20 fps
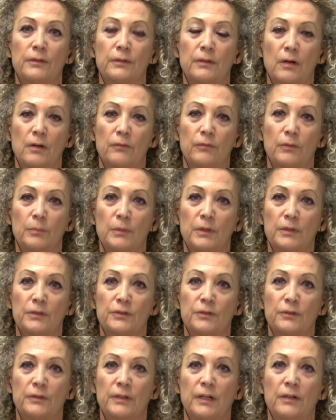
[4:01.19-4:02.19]
government.
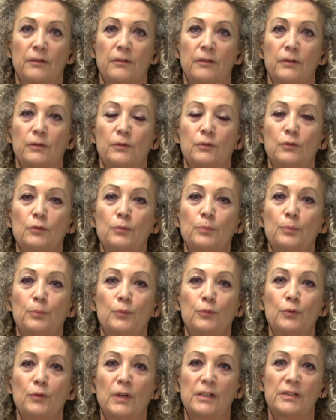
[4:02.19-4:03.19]
So there are two
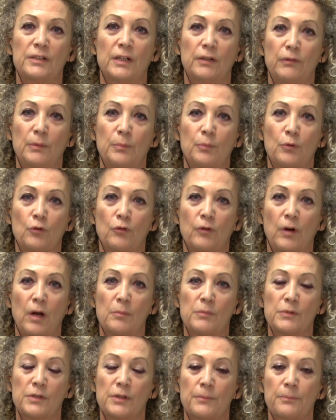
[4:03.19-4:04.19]
SIV
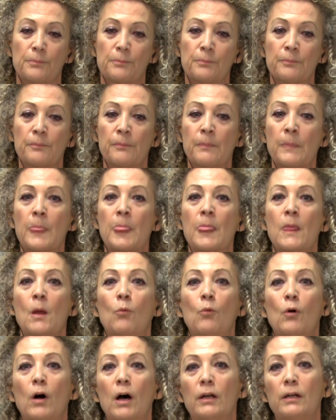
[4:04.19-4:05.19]
programs.
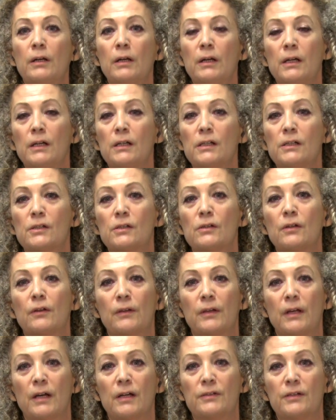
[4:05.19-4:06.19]
One is
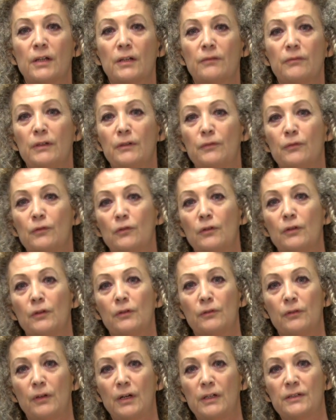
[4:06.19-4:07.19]
the SIV for
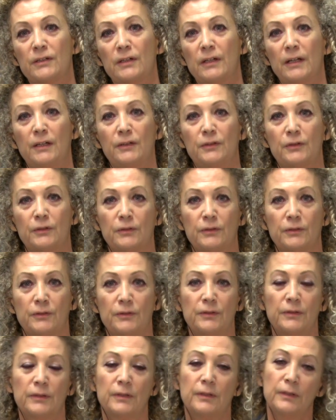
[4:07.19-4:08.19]

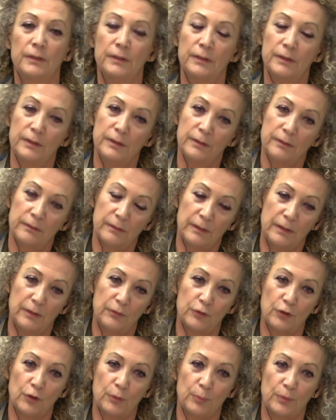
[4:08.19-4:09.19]
translators,
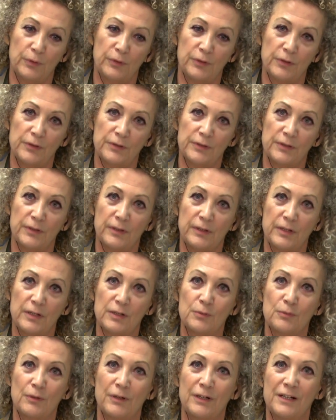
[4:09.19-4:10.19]
interpreters.
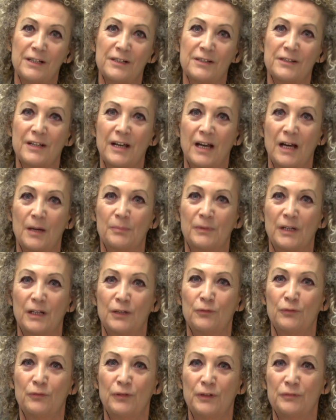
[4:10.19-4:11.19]
This one is capped
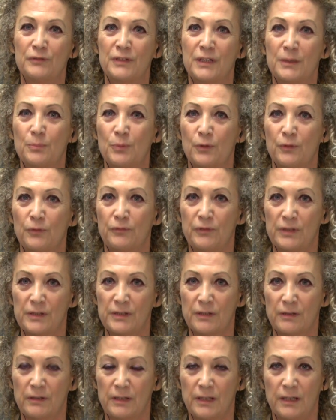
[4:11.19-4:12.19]
at 50 per
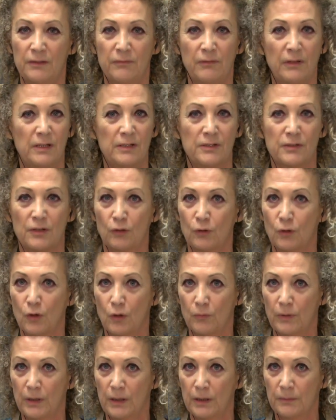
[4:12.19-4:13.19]
fiscal year and it's
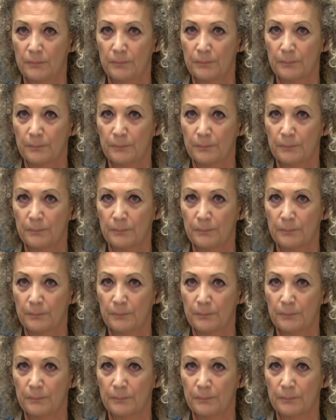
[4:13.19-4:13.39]
ongoing.